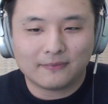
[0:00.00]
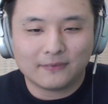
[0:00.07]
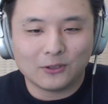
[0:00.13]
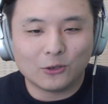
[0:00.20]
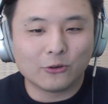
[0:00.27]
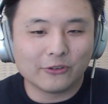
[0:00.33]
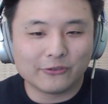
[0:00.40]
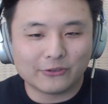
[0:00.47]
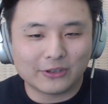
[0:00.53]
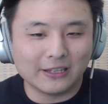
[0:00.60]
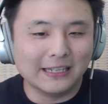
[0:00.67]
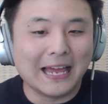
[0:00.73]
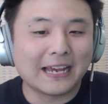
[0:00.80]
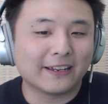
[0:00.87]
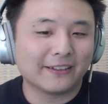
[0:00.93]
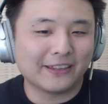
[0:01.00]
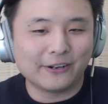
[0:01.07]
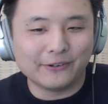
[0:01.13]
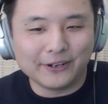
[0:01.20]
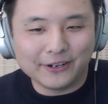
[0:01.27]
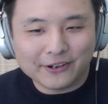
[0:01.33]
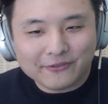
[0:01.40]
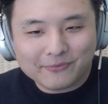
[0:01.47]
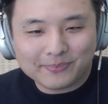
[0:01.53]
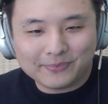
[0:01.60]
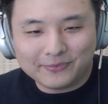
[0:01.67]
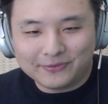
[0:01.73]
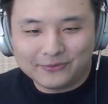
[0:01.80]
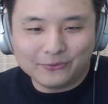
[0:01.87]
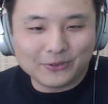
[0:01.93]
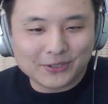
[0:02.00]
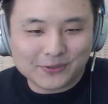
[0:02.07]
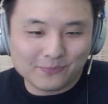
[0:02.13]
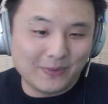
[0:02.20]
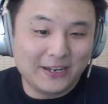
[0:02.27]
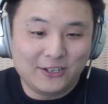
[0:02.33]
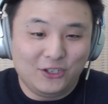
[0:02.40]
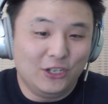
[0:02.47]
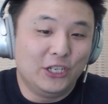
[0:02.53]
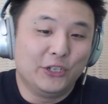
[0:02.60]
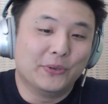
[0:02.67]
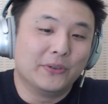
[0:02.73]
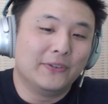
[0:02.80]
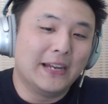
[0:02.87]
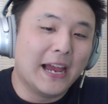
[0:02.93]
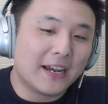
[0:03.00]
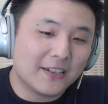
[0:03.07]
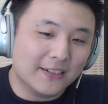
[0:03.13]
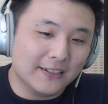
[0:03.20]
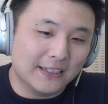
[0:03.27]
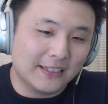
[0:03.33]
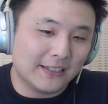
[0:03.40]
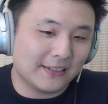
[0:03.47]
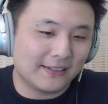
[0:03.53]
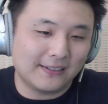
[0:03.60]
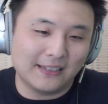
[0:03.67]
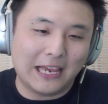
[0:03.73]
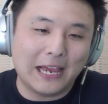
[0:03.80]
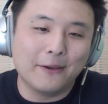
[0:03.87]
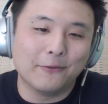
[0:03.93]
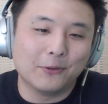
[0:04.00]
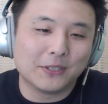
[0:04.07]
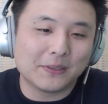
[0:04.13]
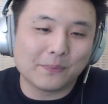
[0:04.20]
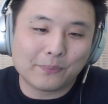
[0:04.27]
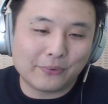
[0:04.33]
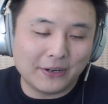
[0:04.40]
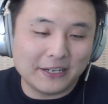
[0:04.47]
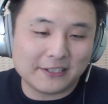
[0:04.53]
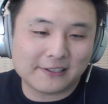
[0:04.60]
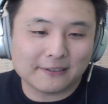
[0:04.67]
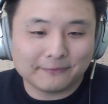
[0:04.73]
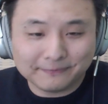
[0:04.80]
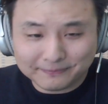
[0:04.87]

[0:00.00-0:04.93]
or the lack thereof, was my genuine reaction. I was impressed.